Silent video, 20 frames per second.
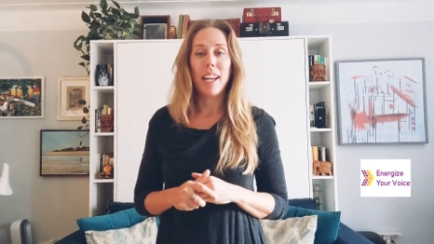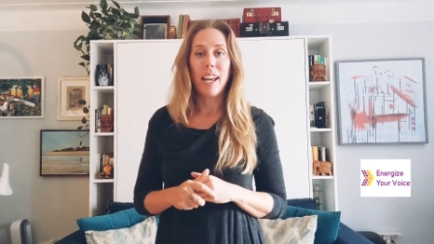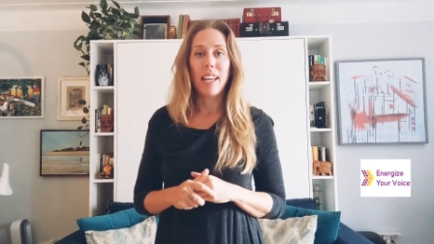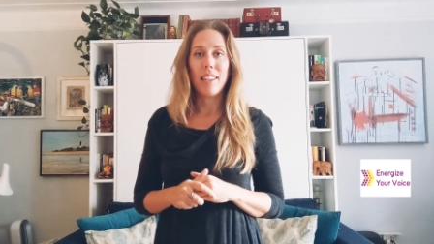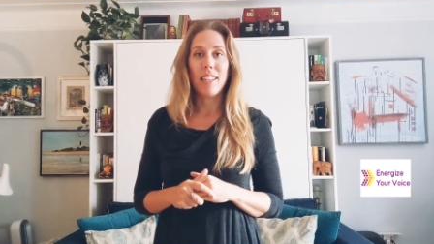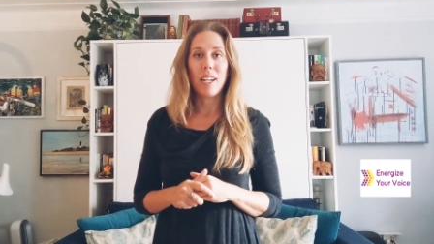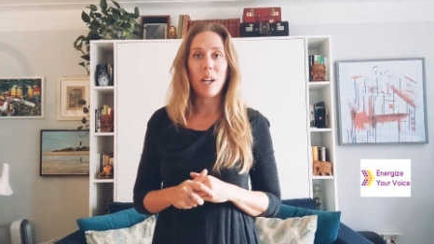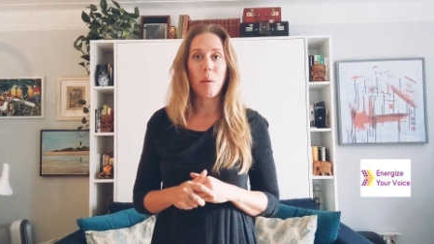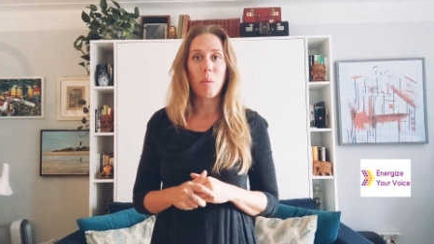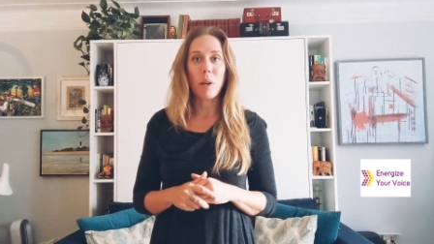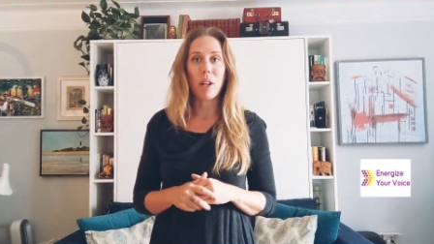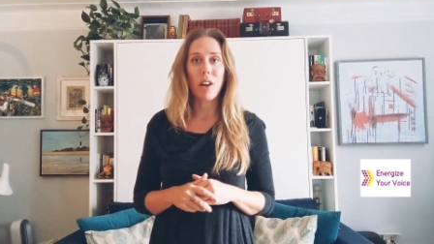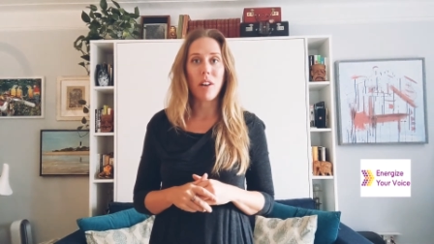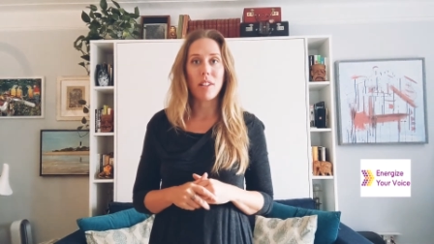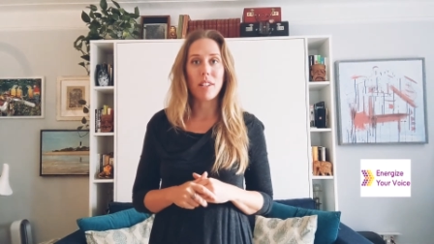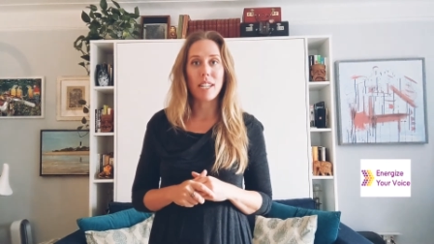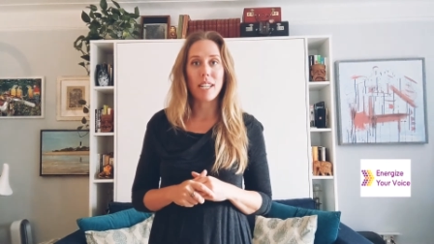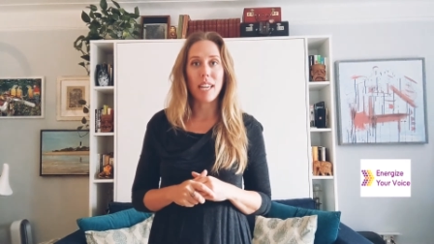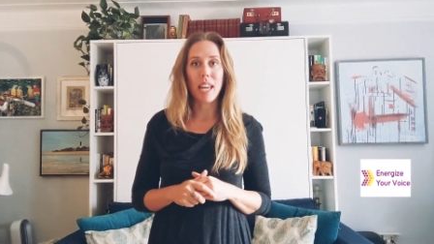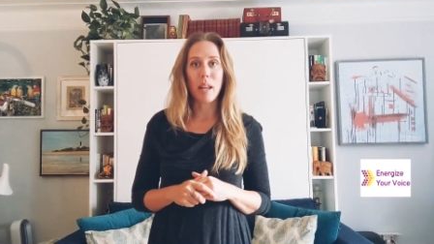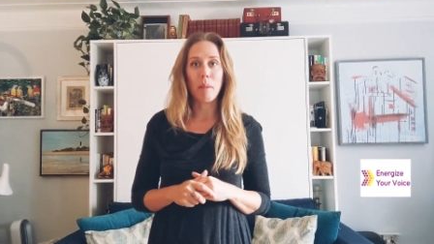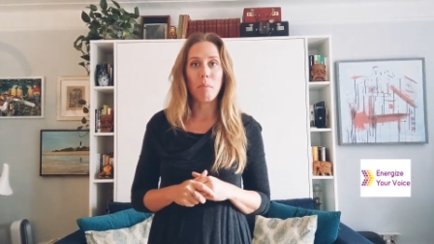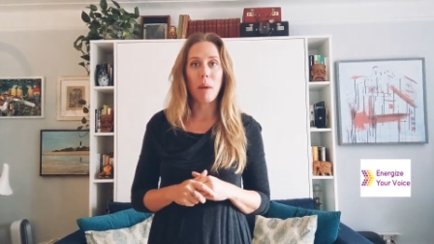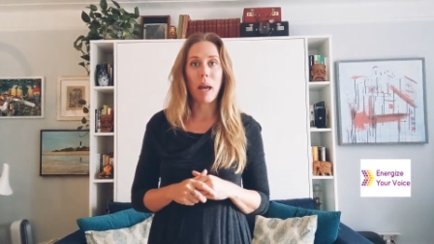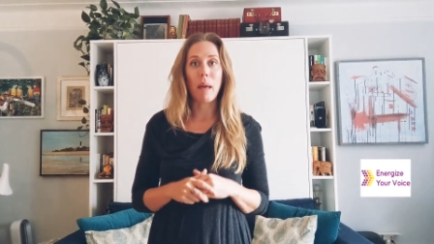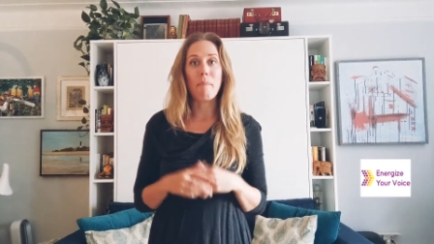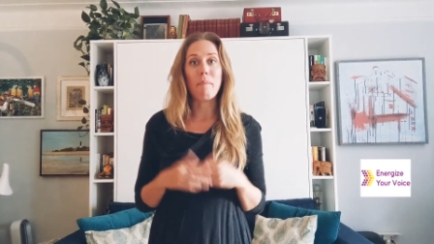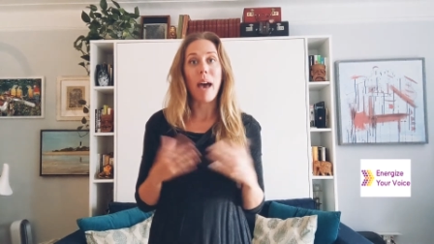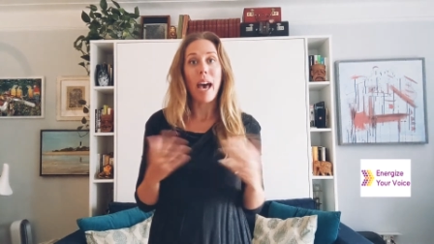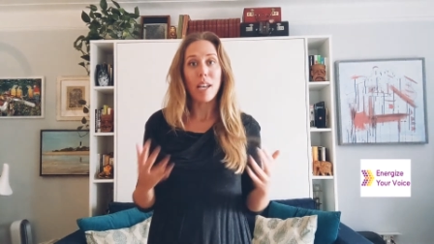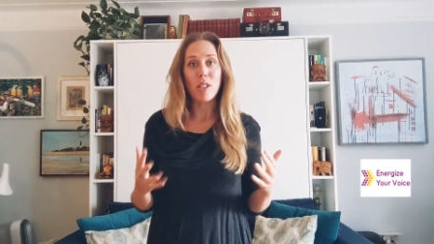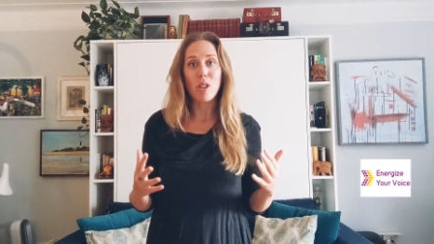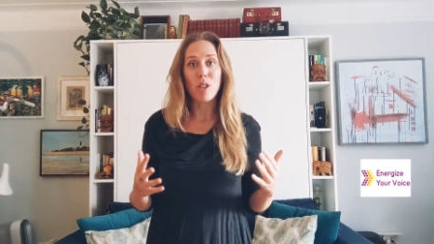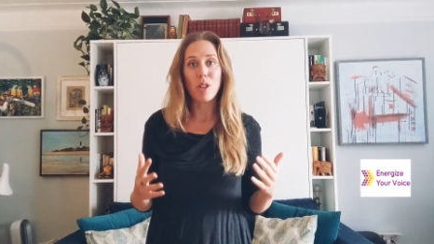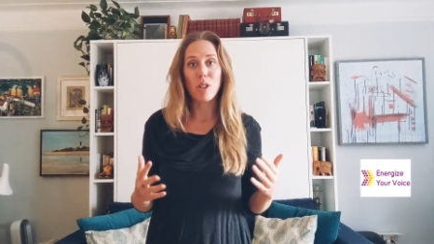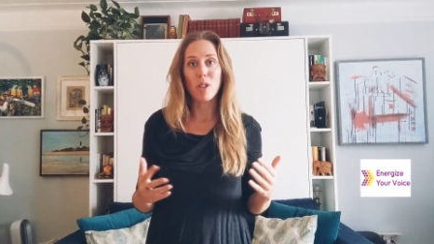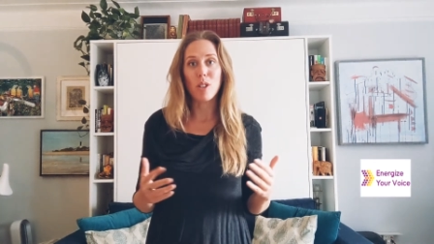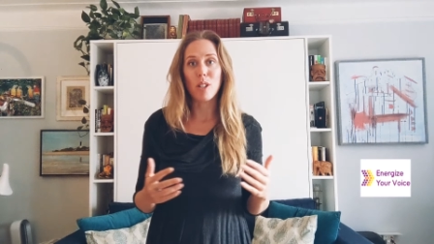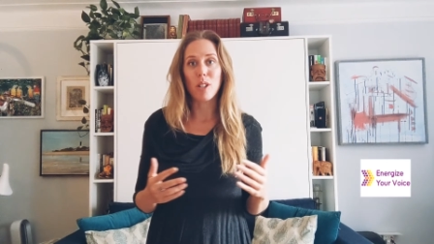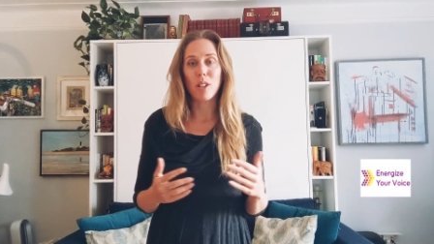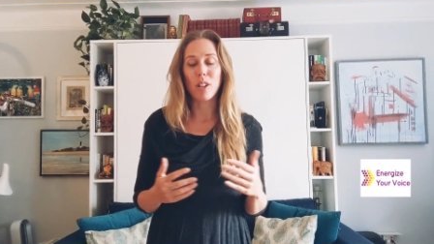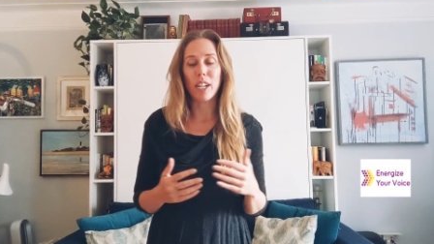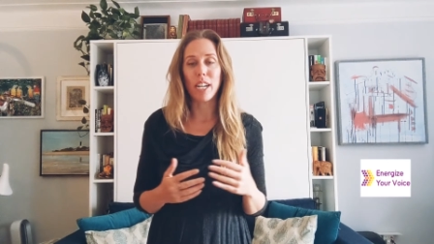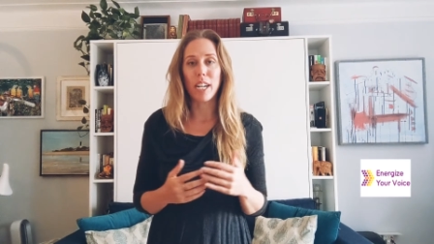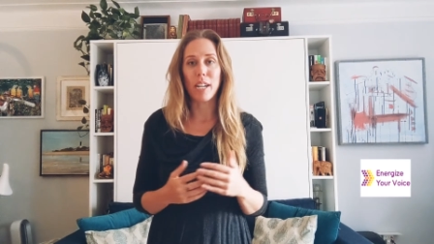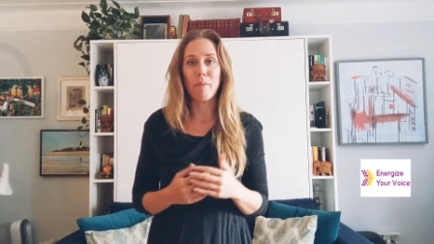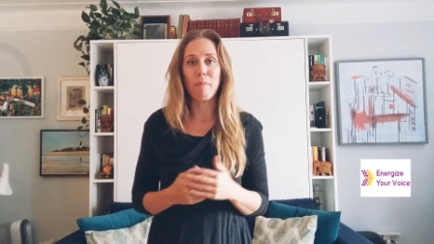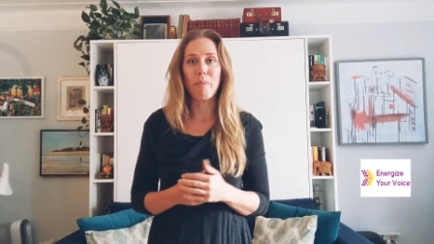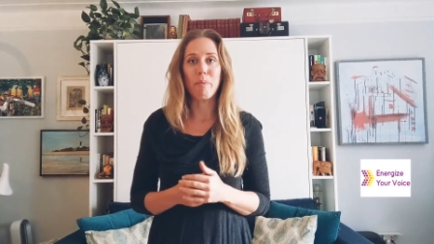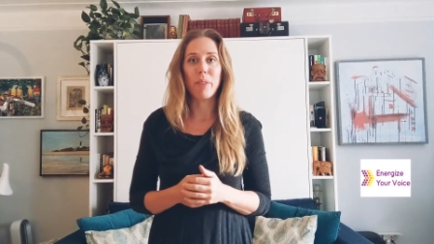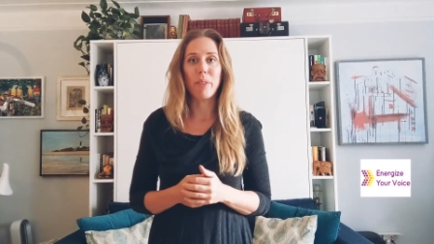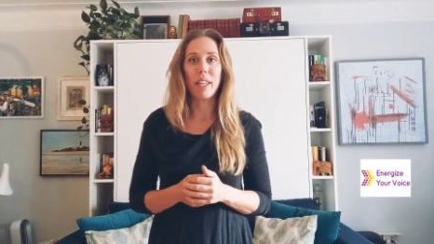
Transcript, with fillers: and then I went on to gain my master's degree